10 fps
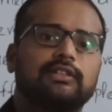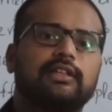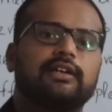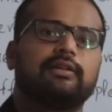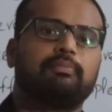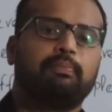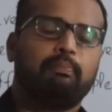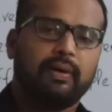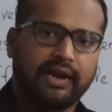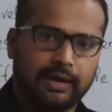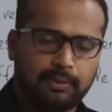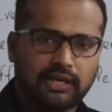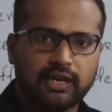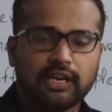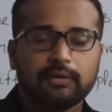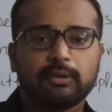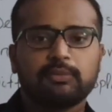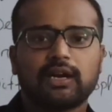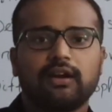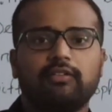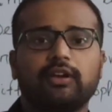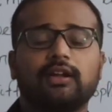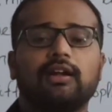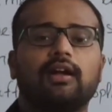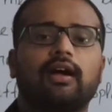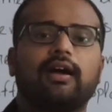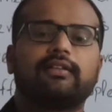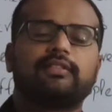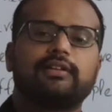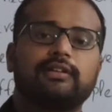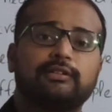the per capita income of the country, and